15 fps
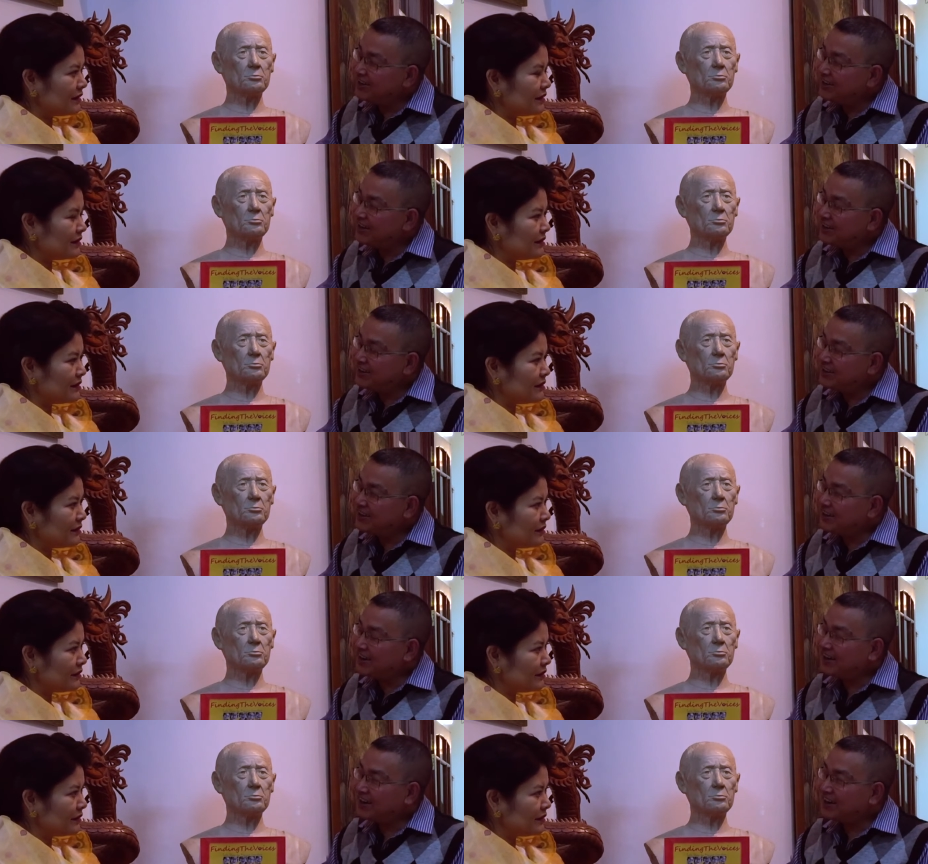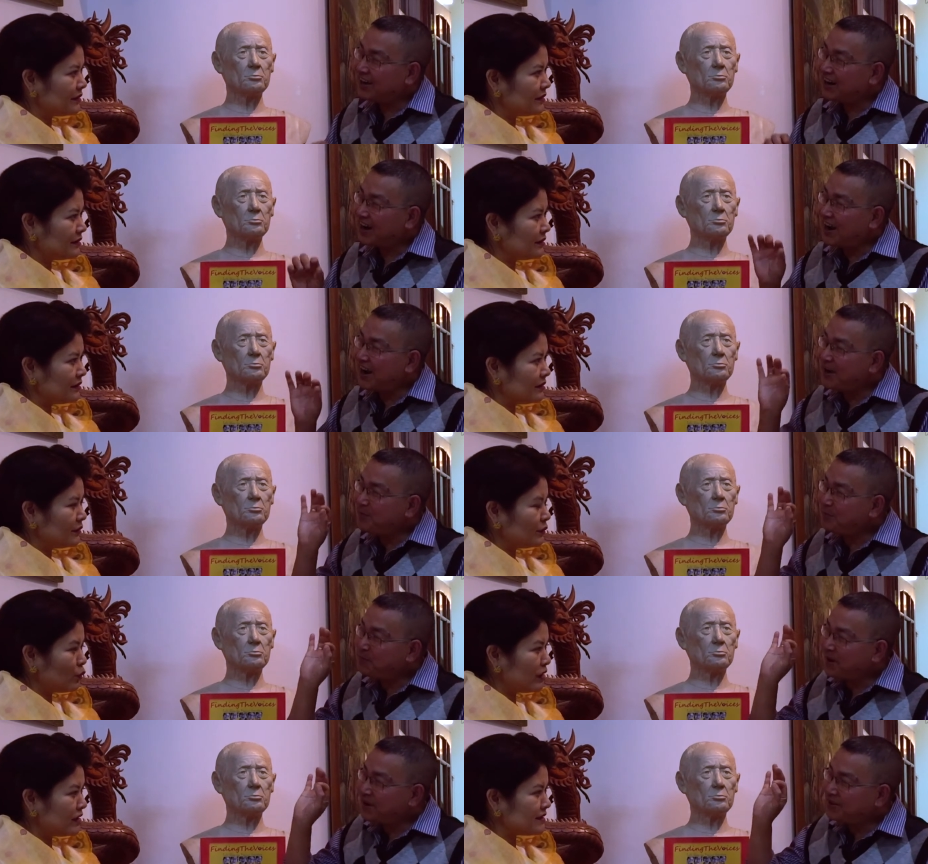Speaker 1: In the
Speaker 2: interior. I
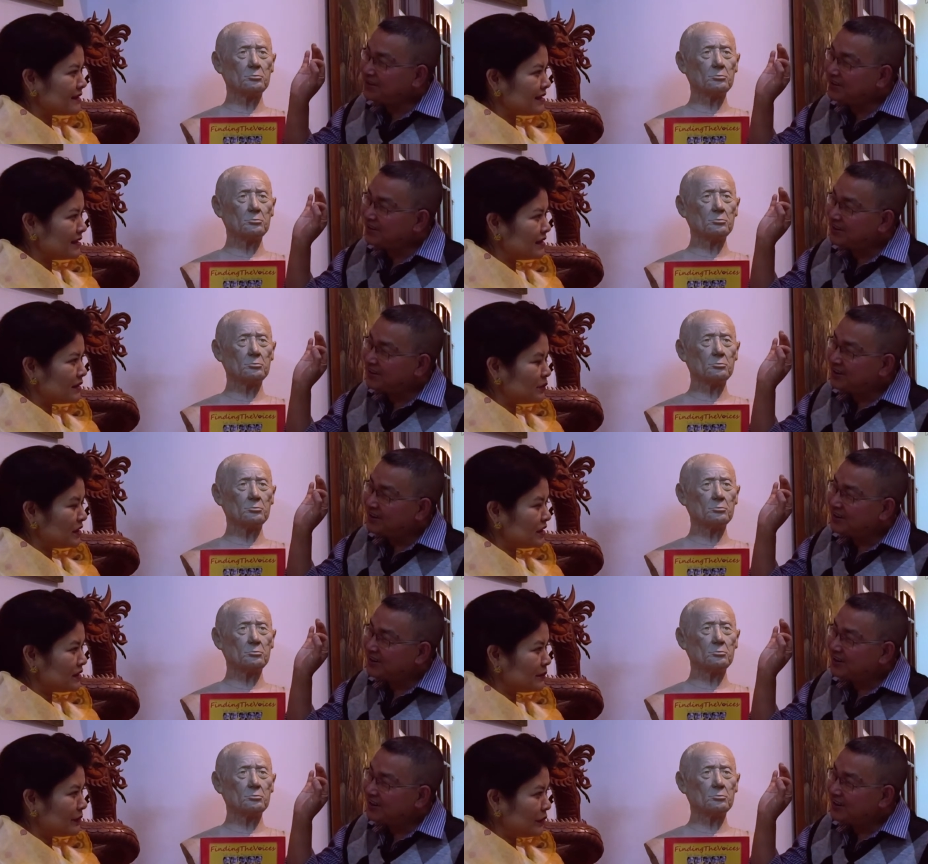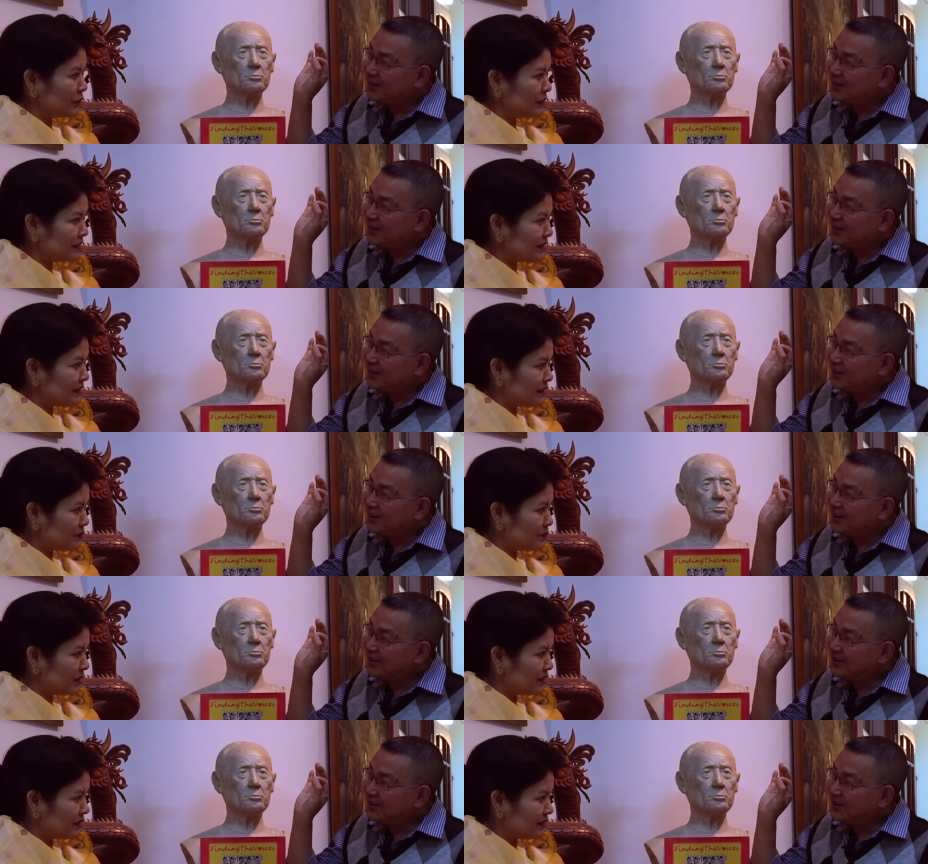one
Speaker 1: centimeter by one
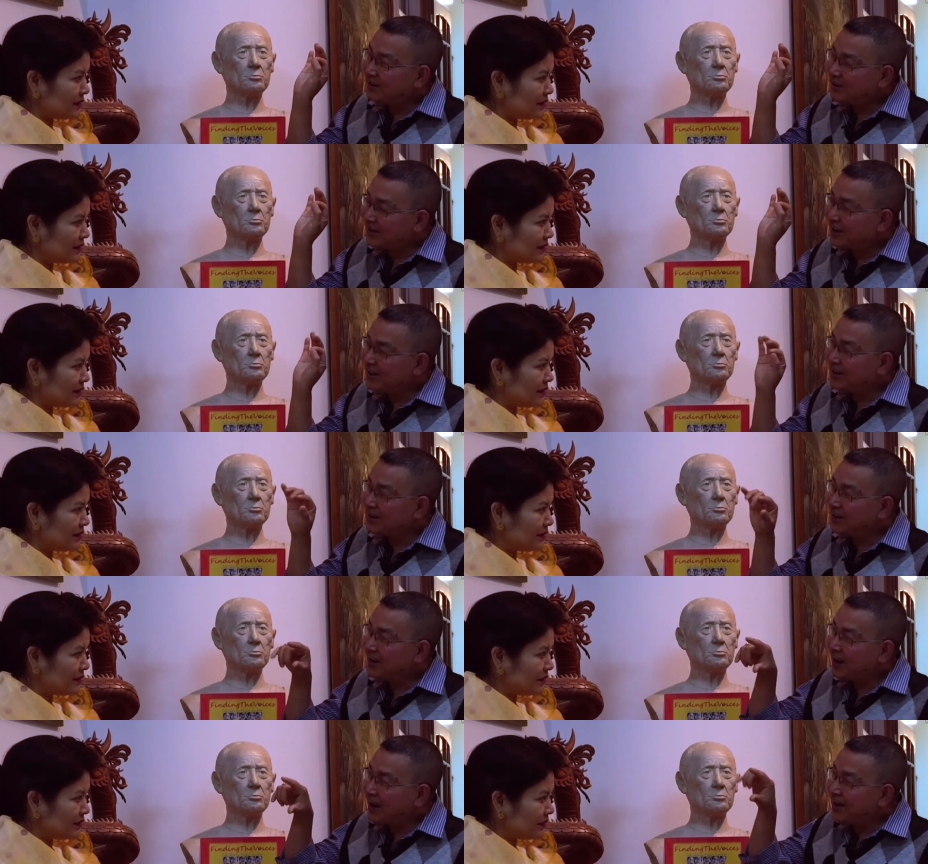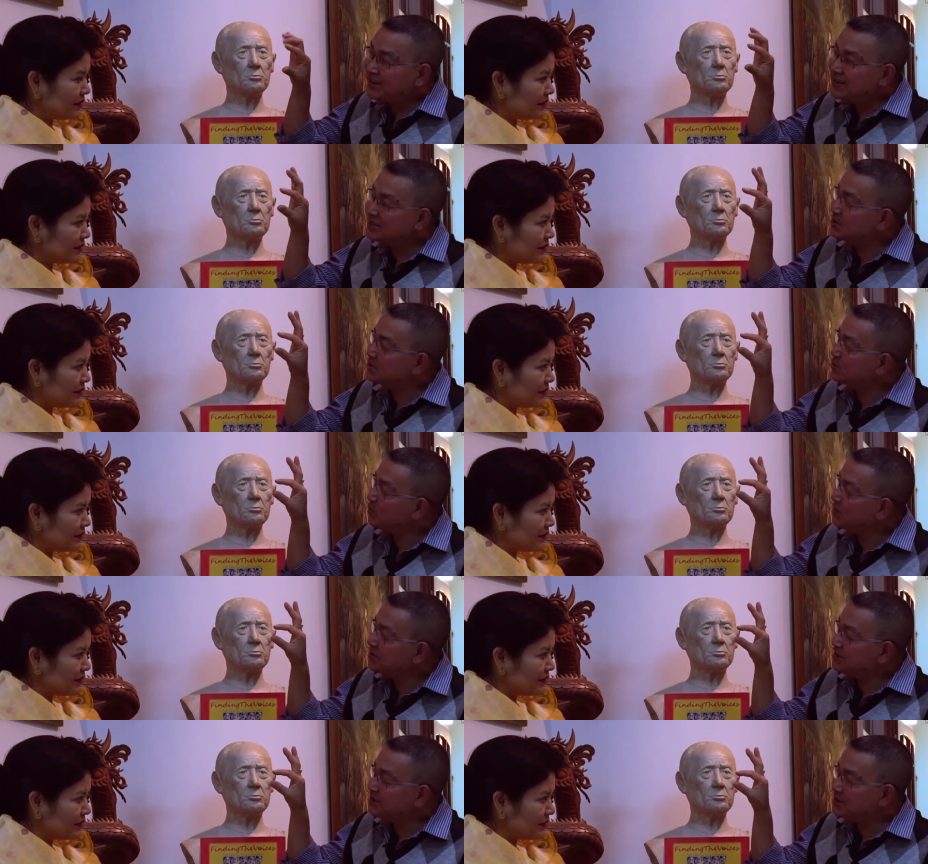centimeter.
Speaker 2: Yeah, yeah. Height is
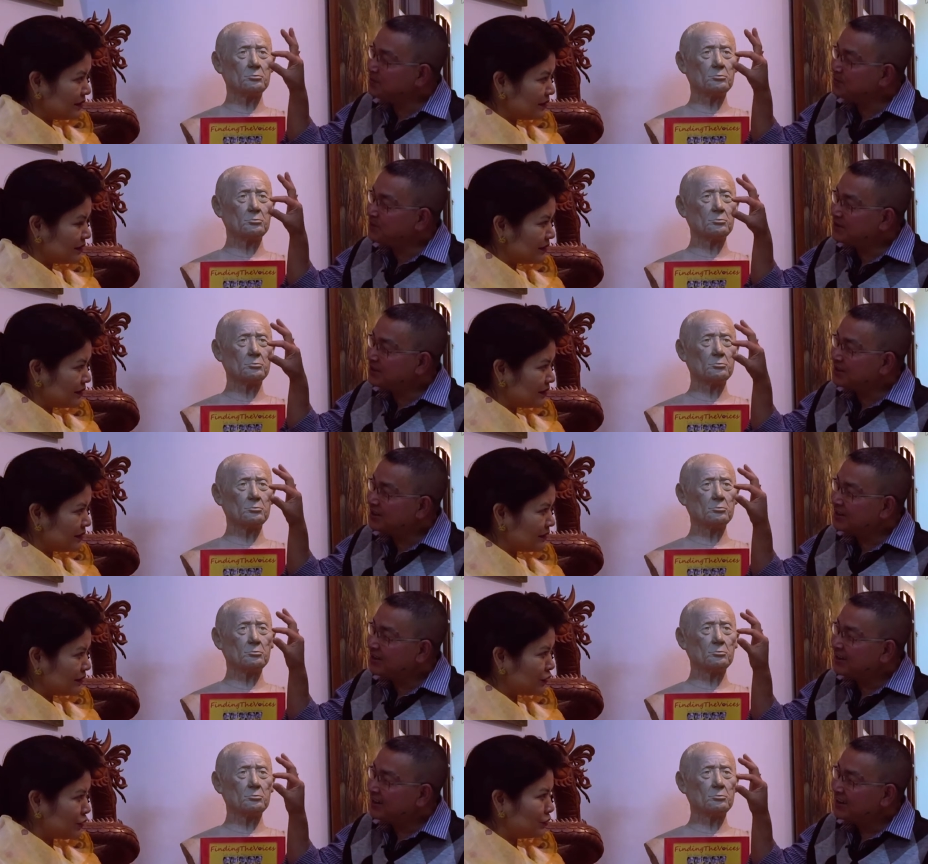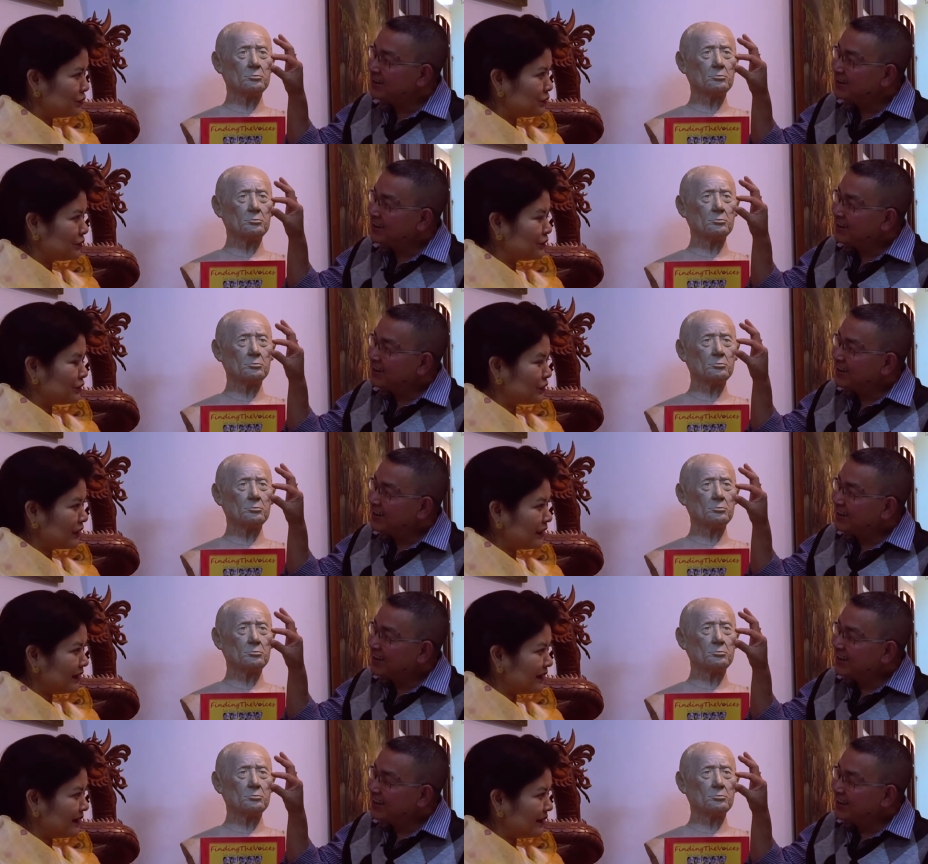one centimeter. Oh,
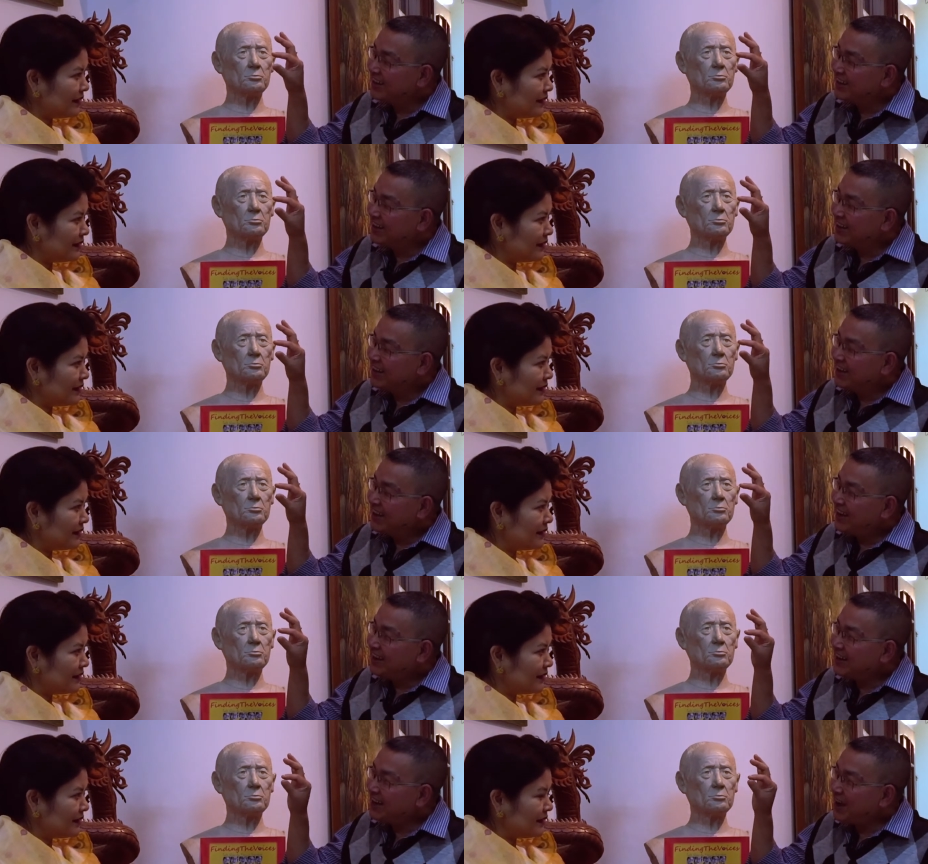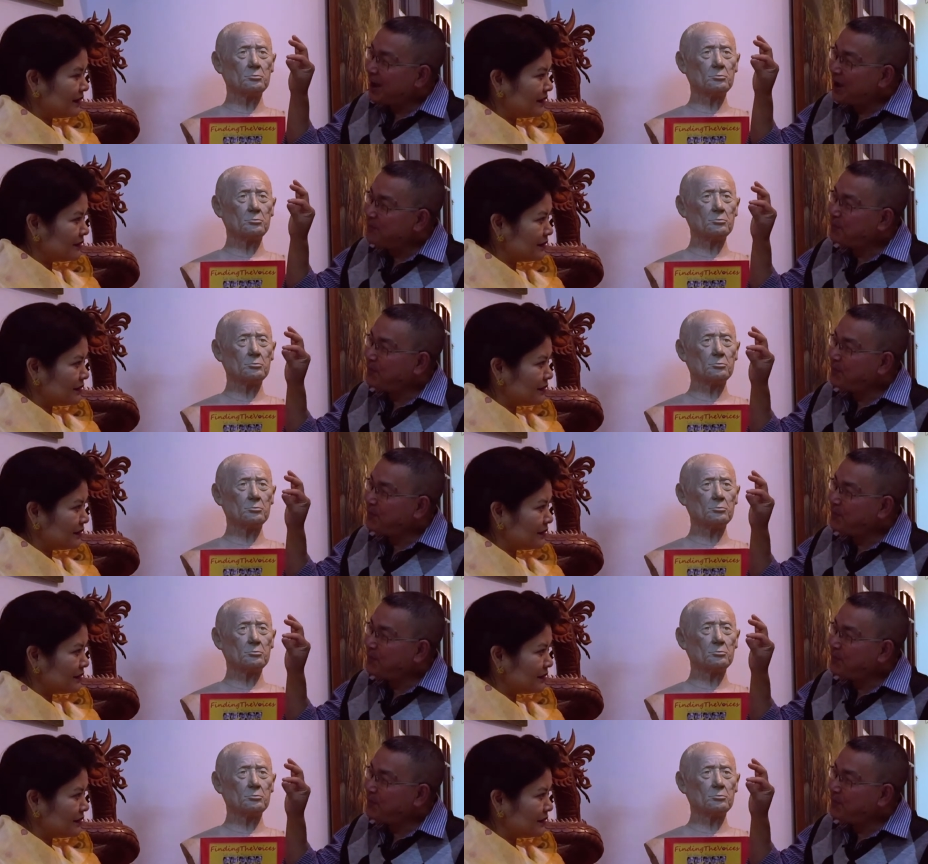okay. Uh, and I